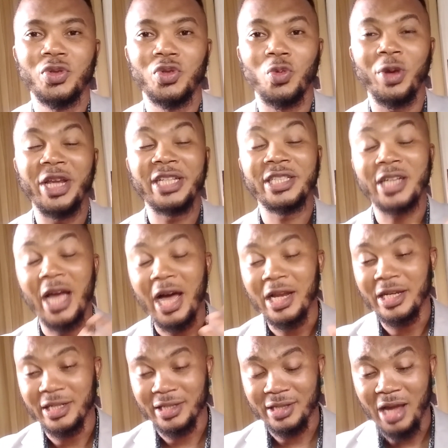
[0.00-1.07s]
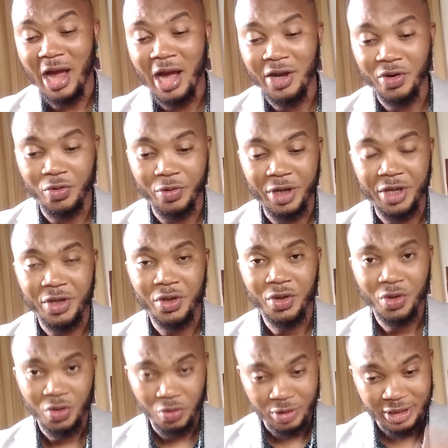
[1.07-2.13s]
So when the child is angry,
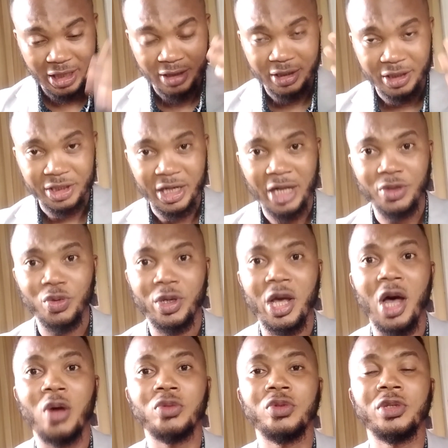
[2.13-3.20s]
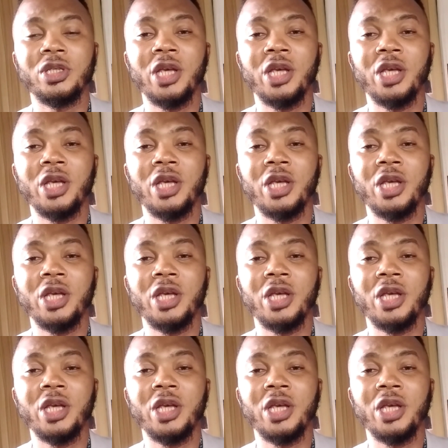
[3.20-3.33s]
you tell the child to count to